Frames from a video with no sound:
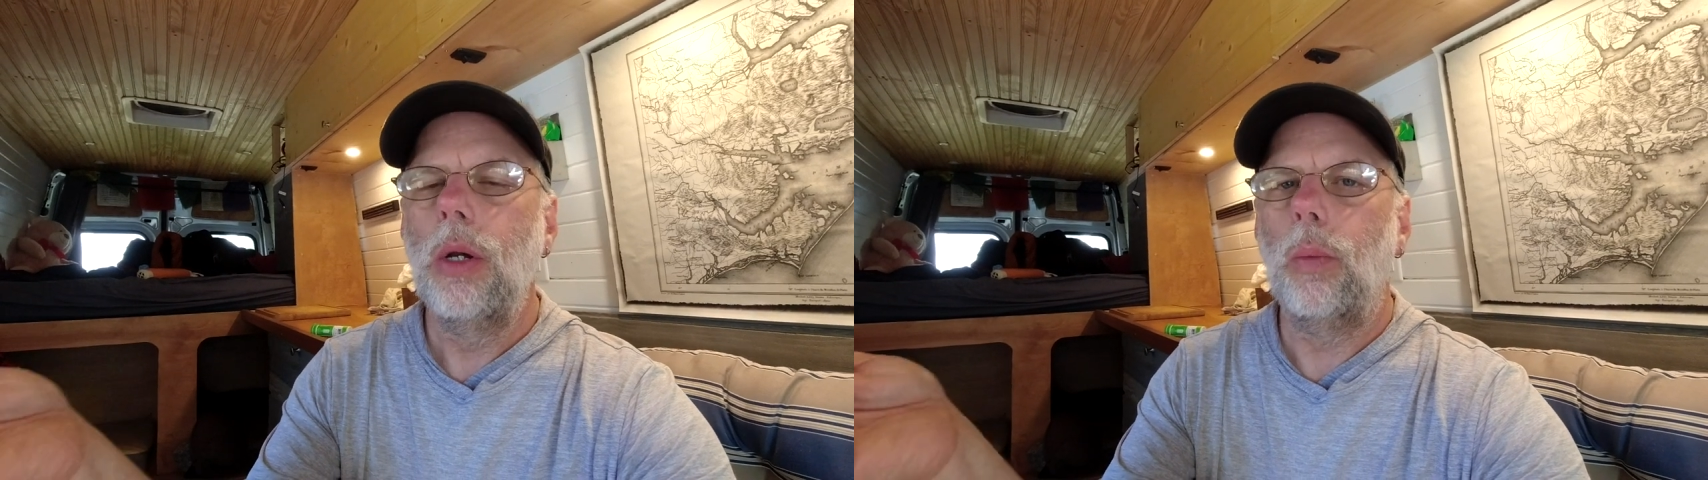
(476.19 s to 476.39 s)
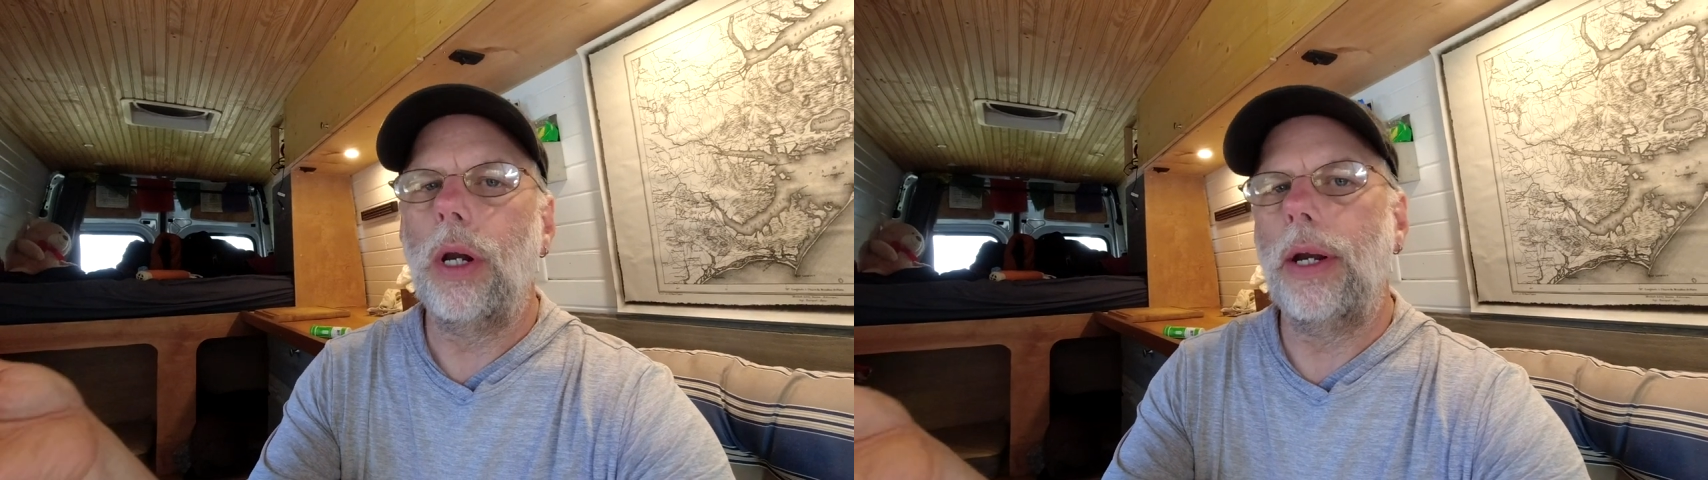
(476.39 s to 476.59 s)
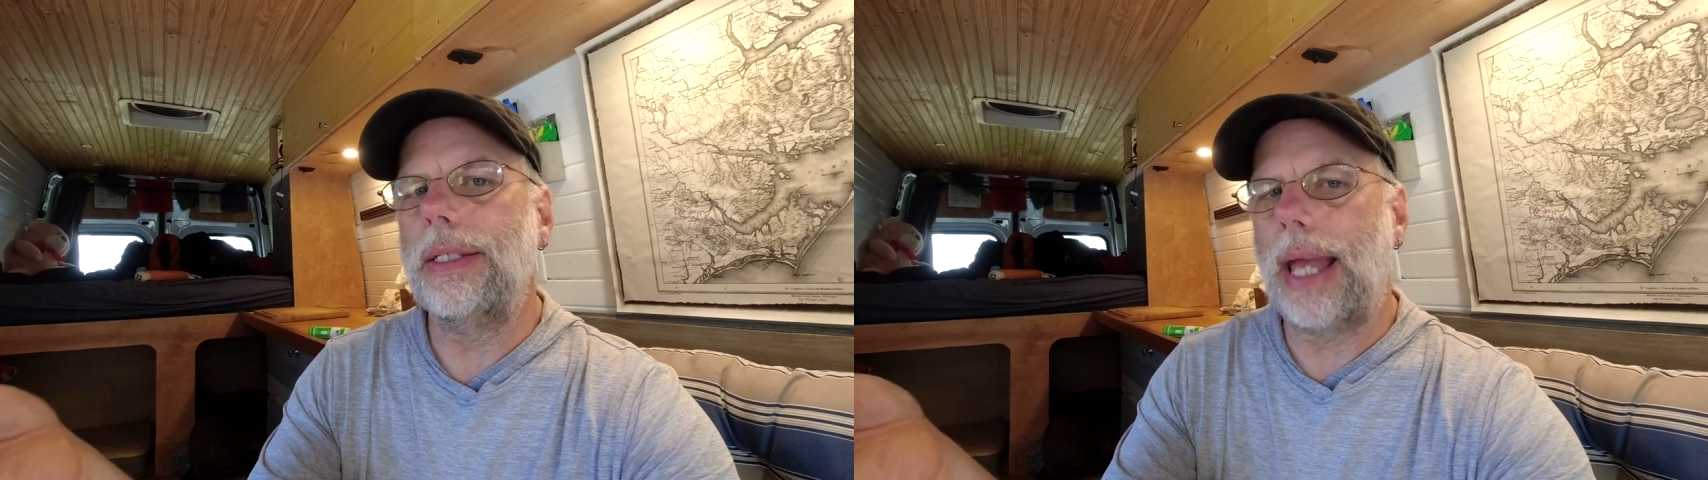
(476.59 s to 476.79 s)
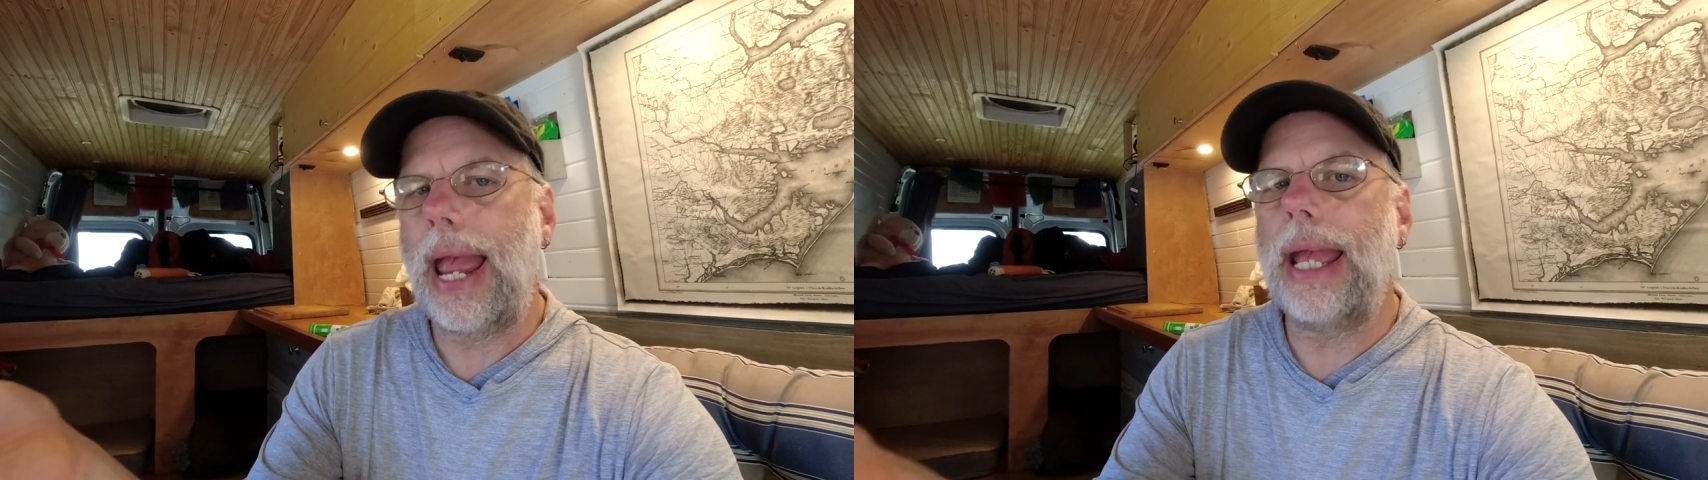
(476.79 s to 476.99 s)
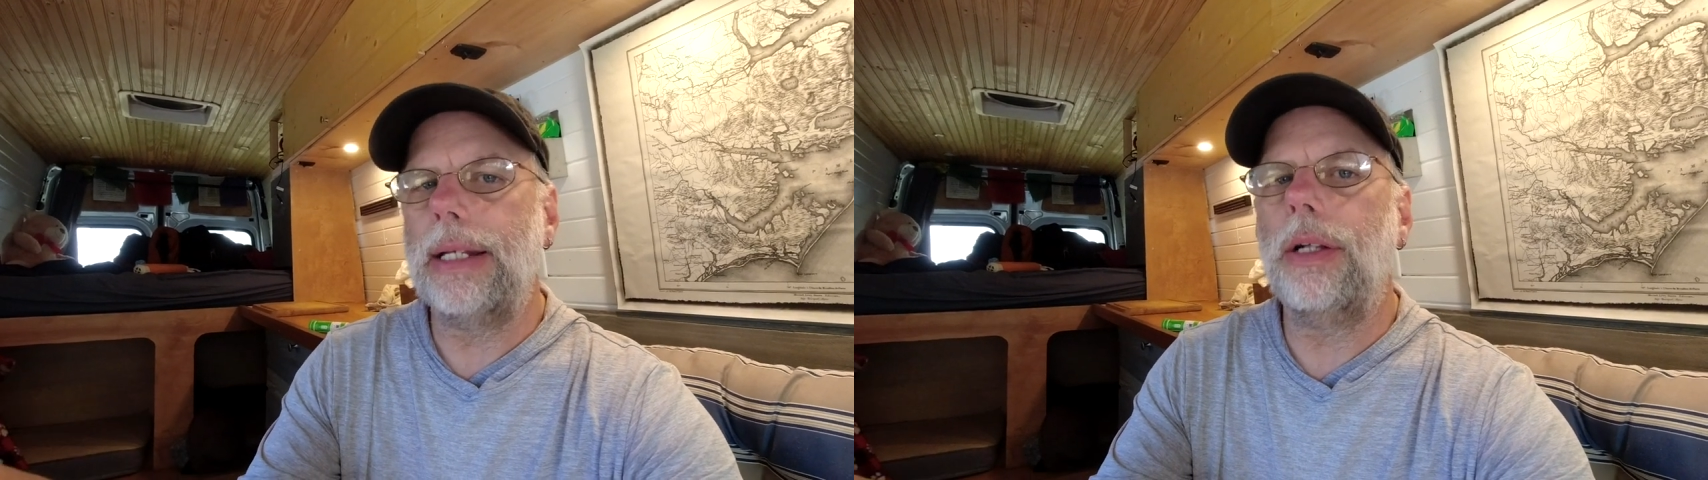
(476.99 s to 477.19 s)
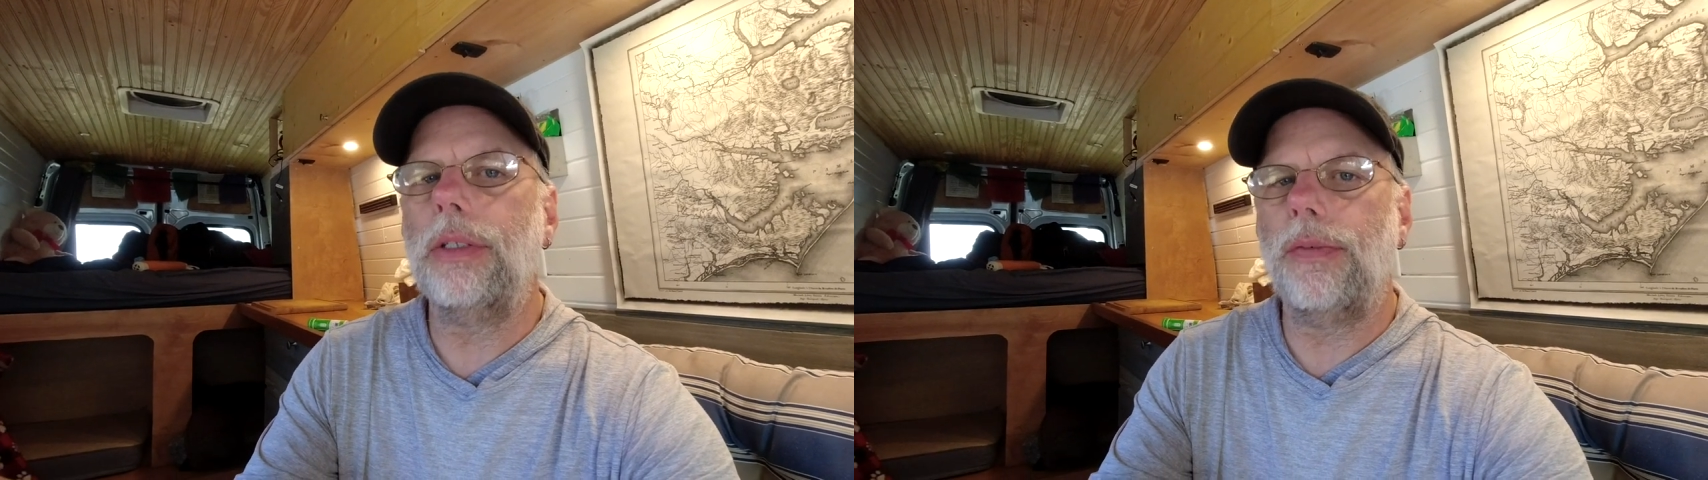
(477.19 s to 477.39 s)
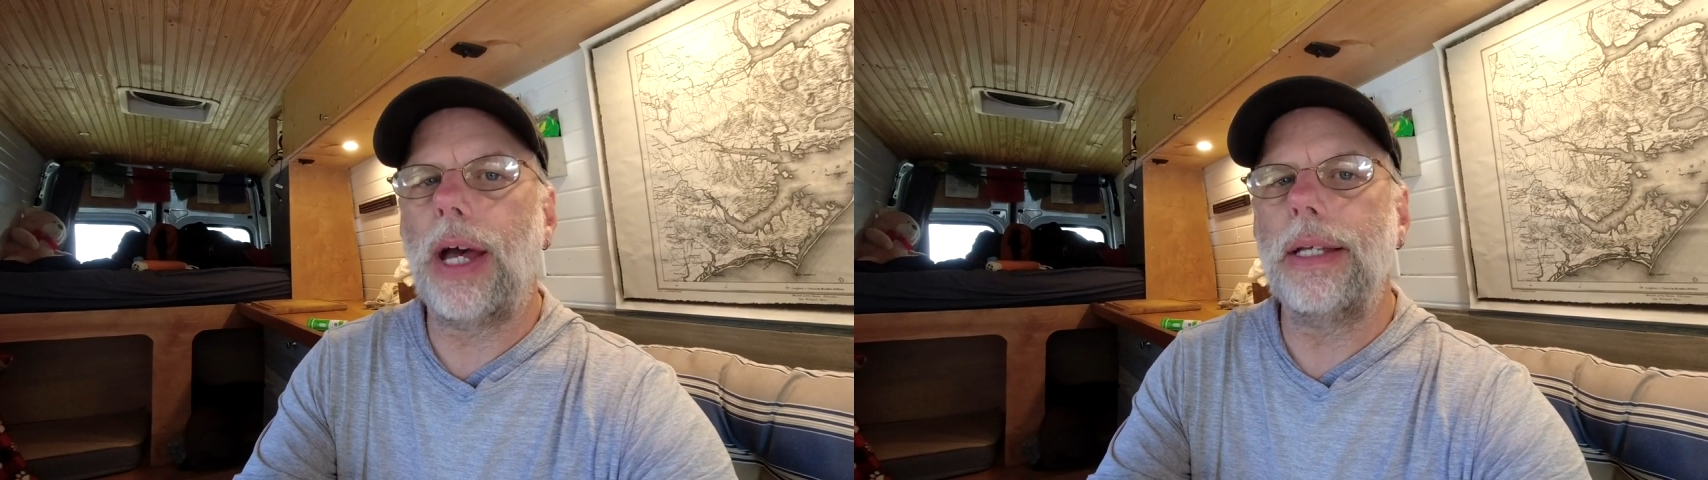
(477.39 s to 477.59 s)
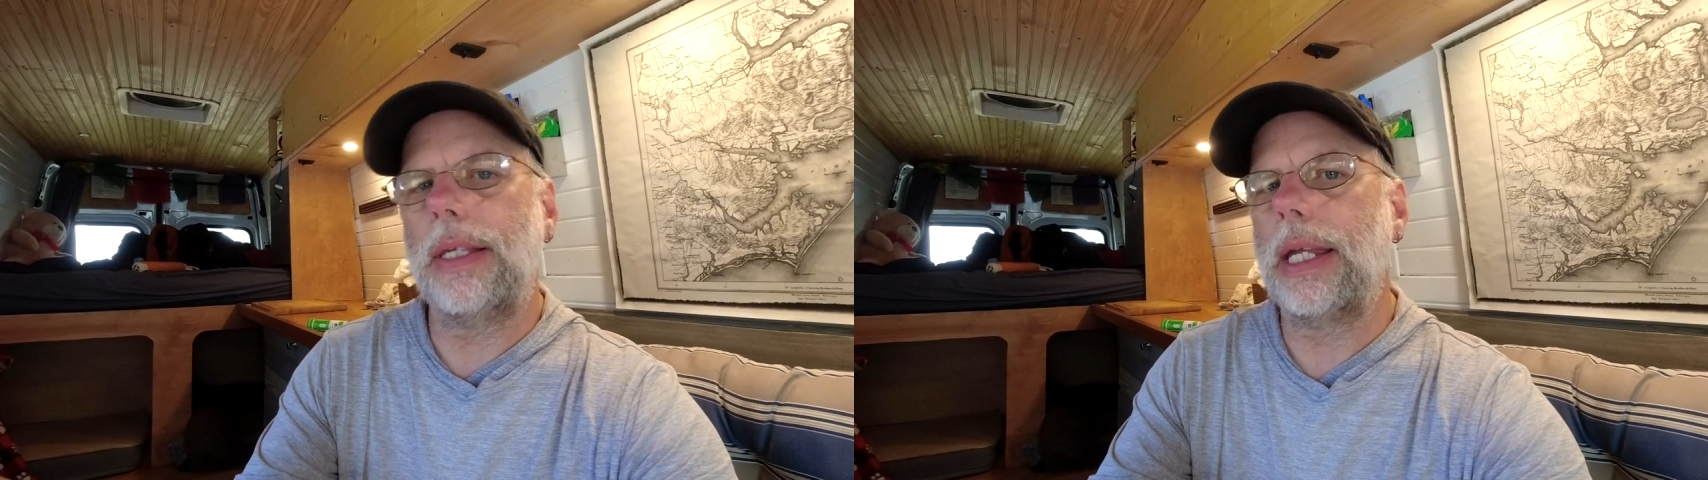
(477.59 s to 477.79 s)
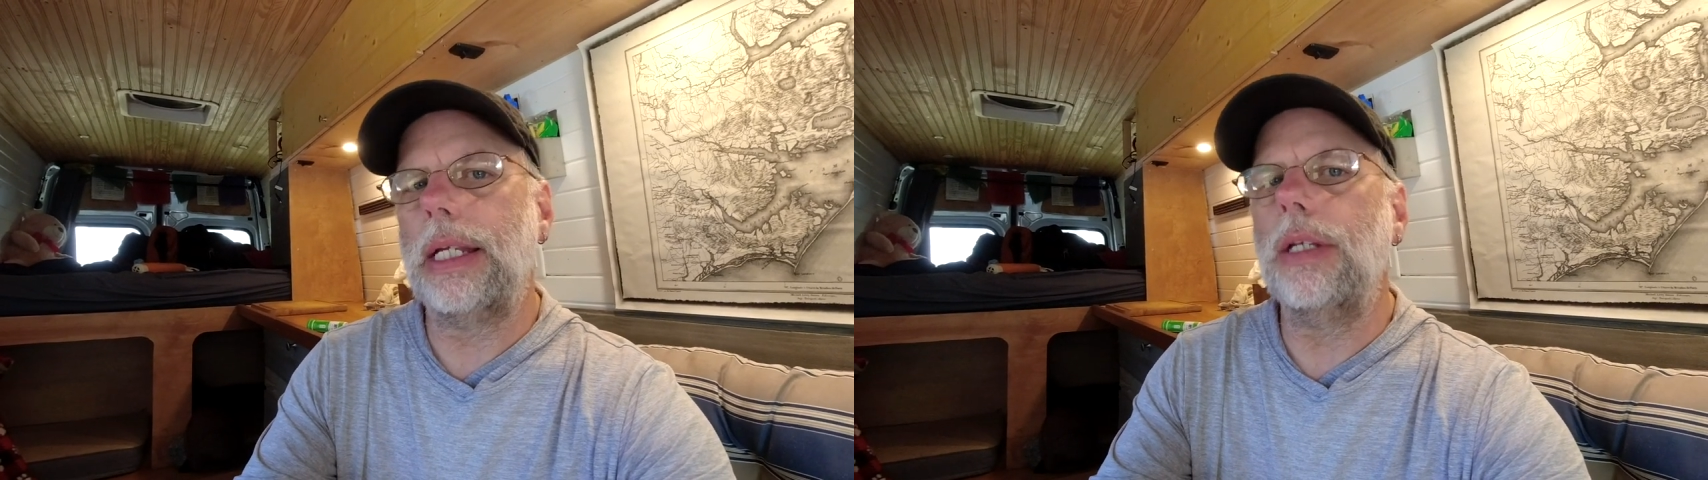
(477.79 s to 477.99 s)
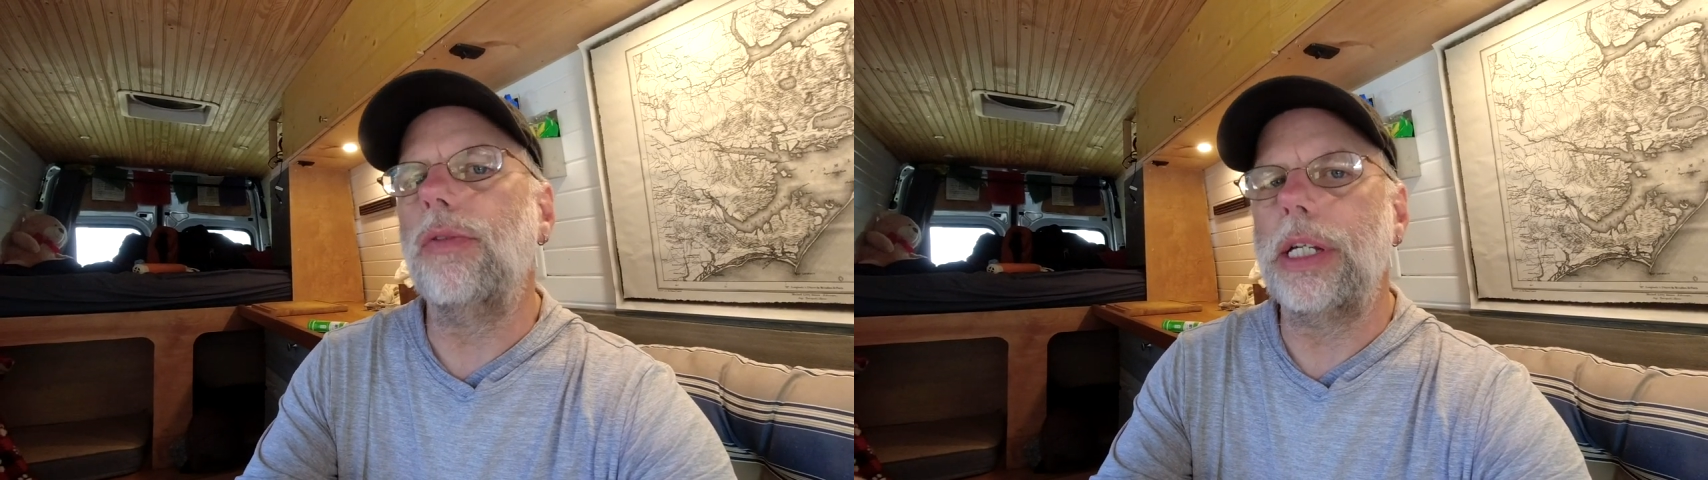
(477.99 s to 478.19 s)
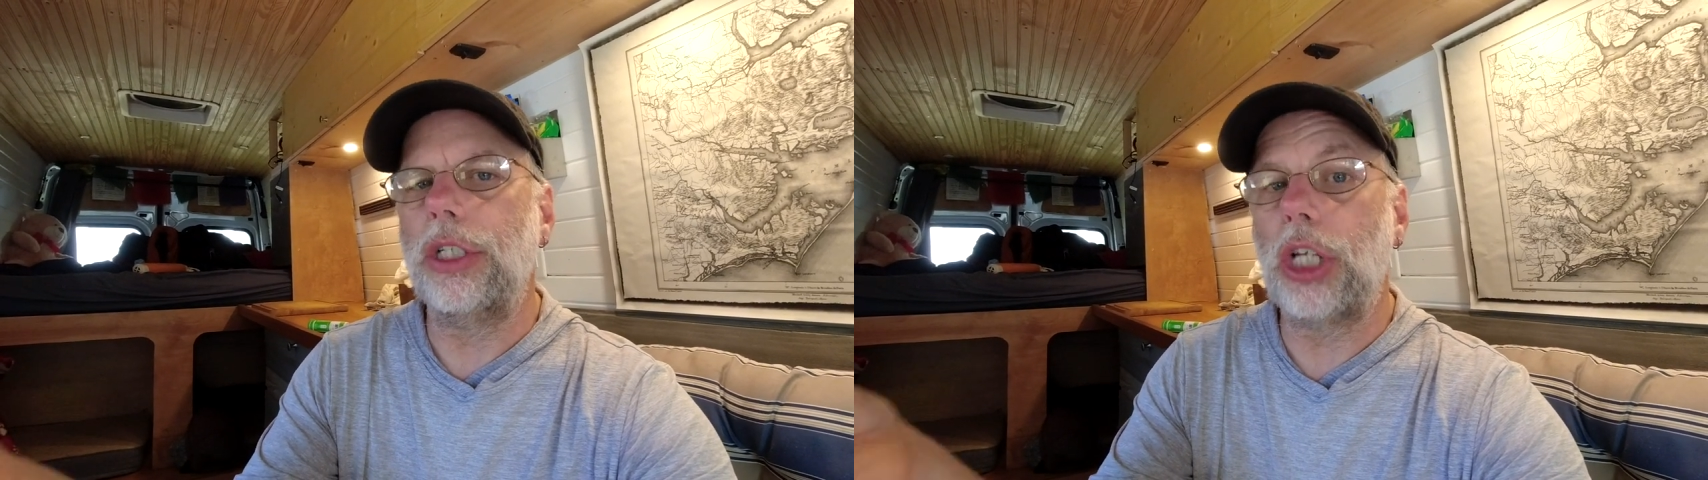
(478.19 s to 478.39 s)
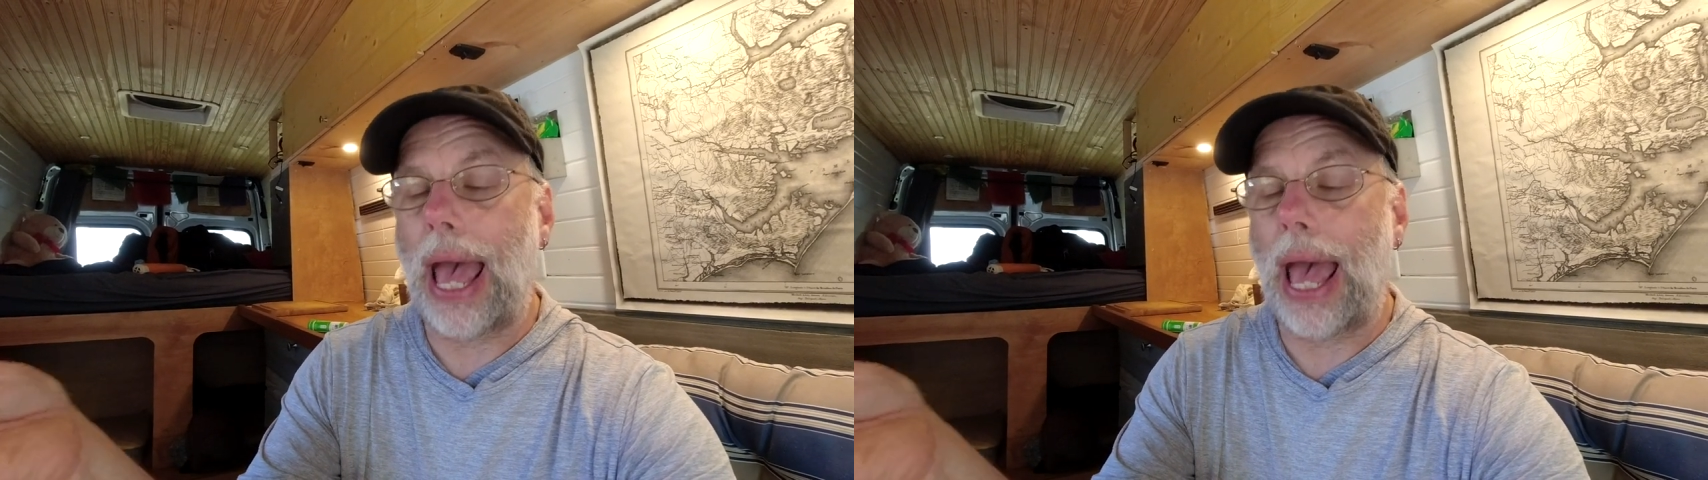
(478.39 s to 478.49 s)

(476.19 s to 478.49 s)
whereas a handheld device like an InReach